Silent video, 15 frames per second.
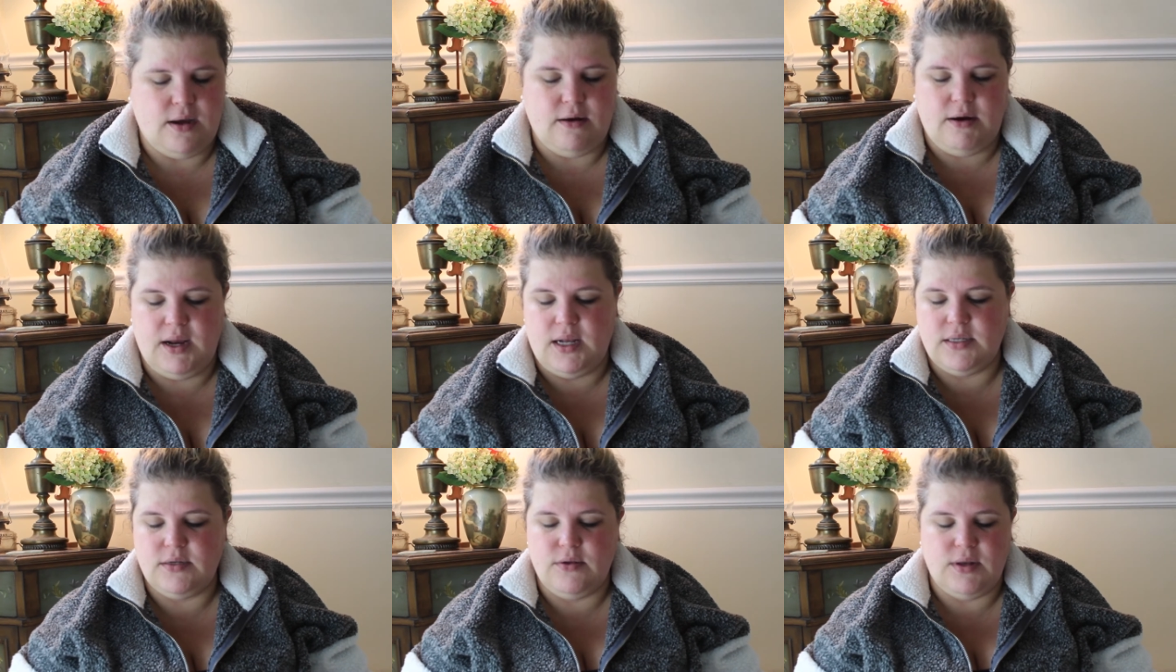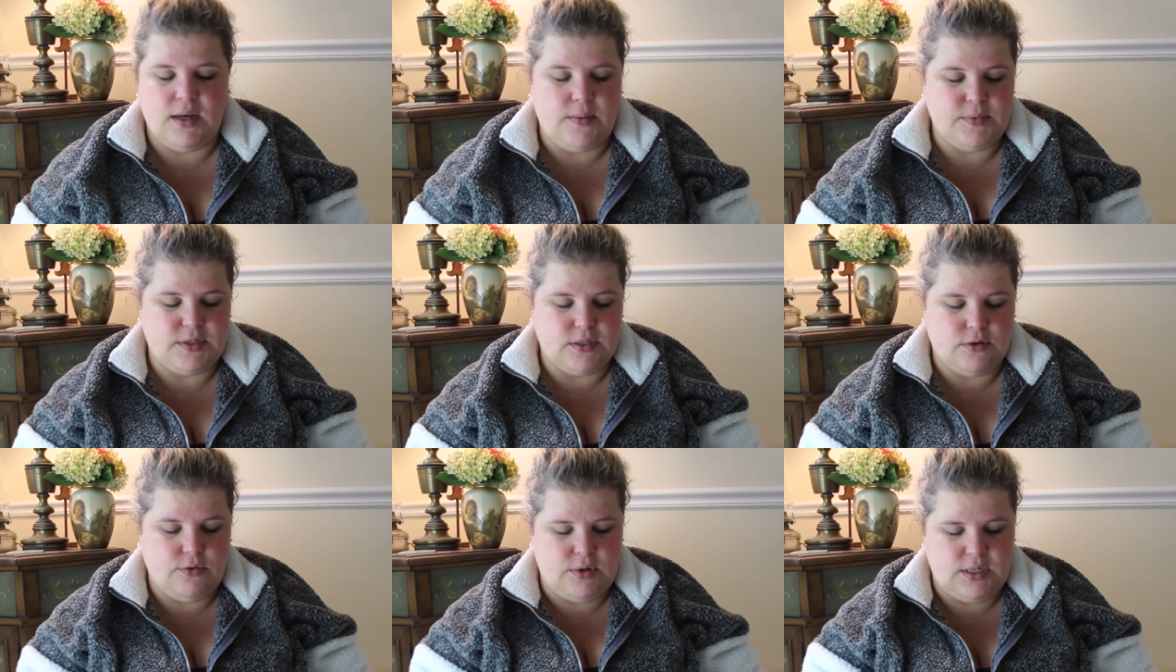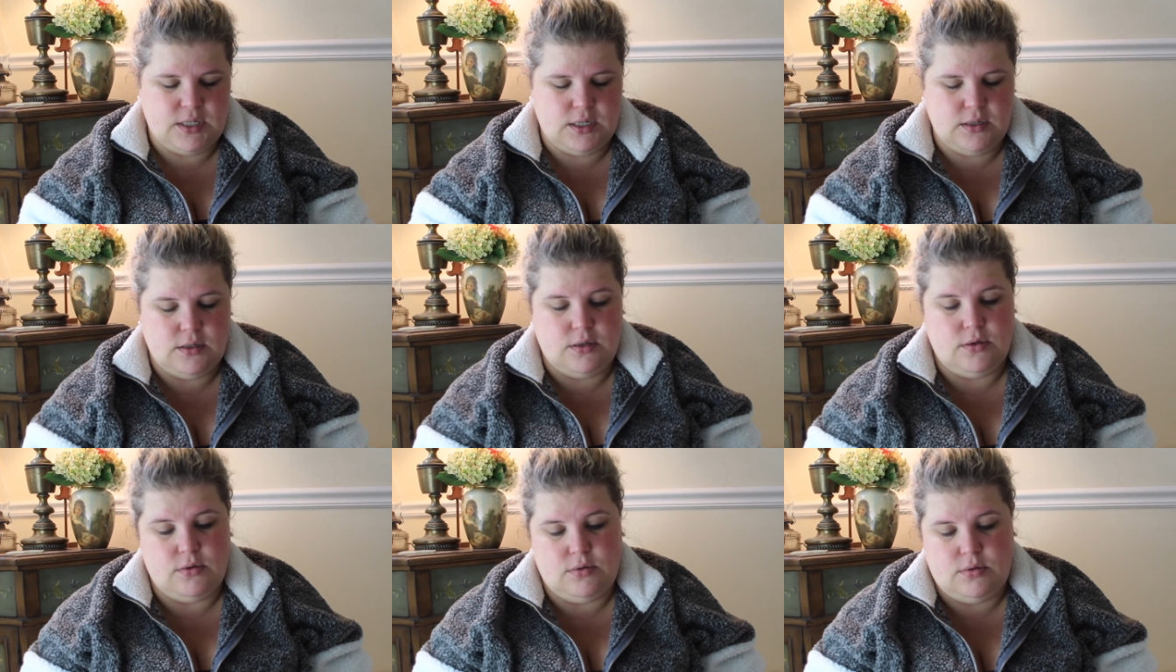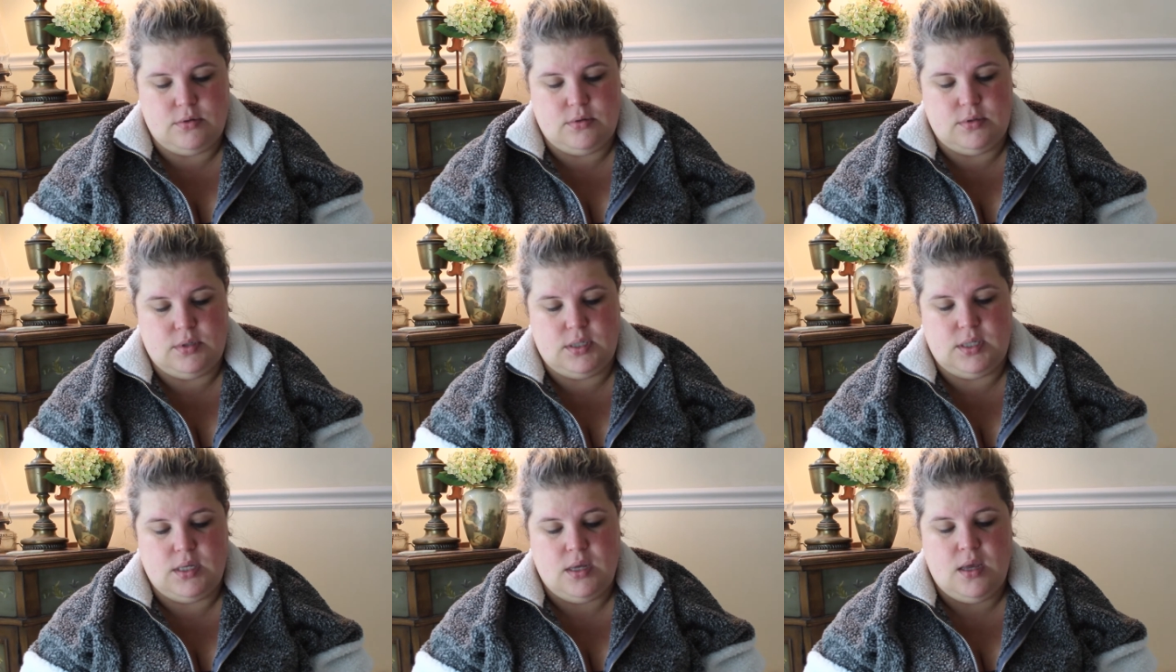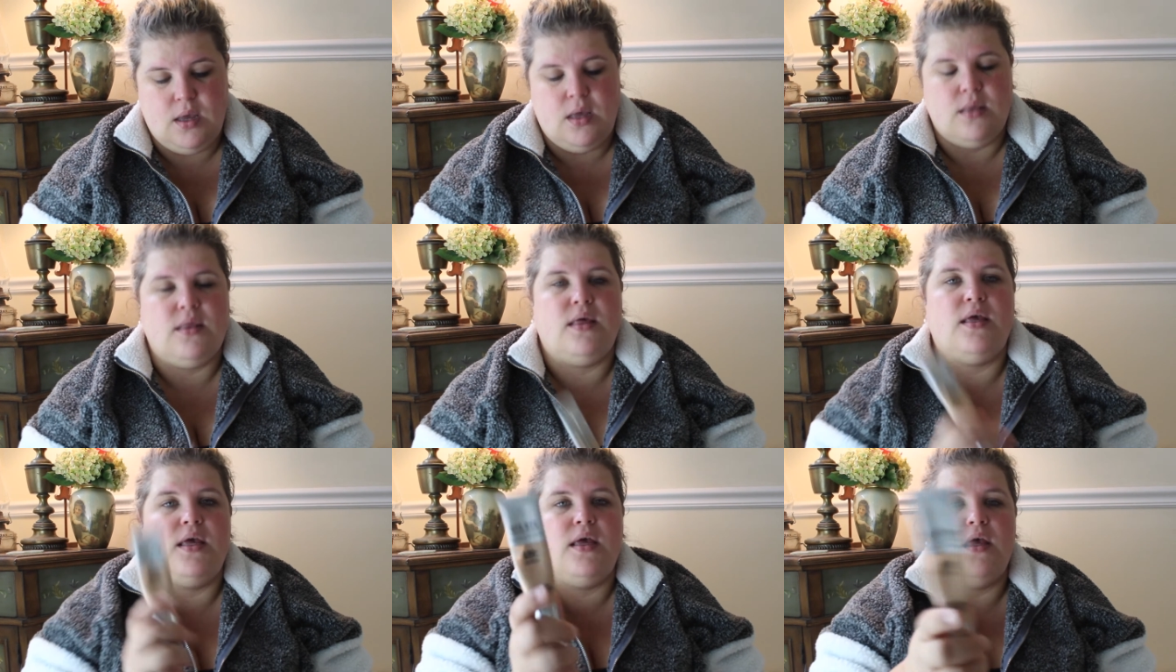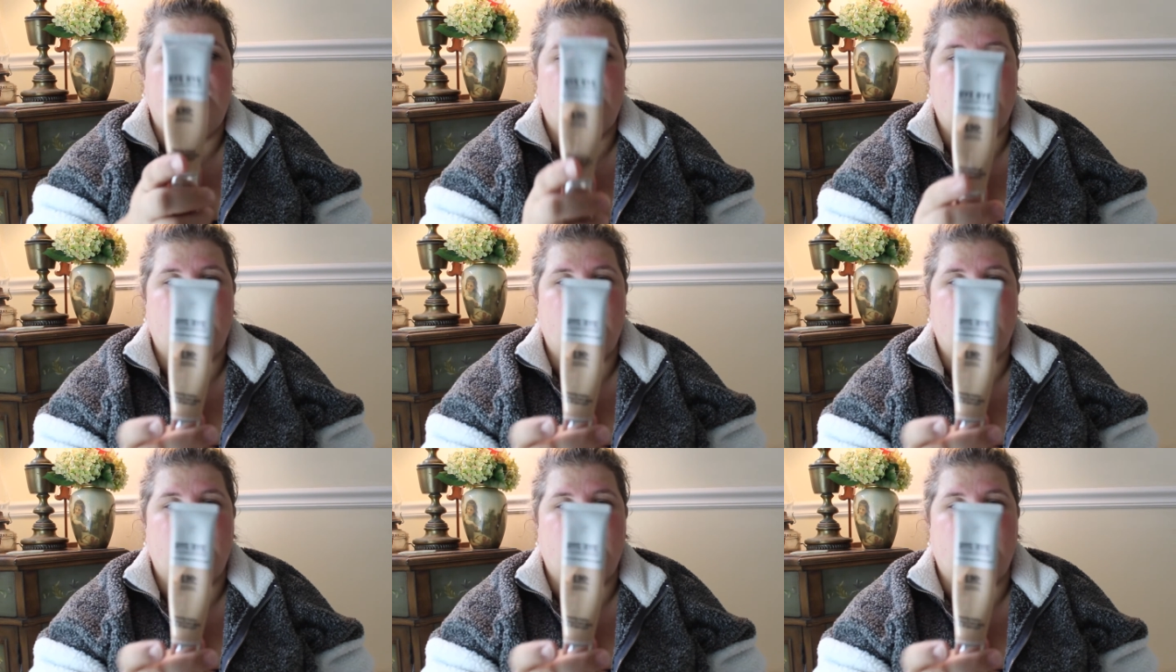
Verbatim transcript: All right, so then I'm just going to use the It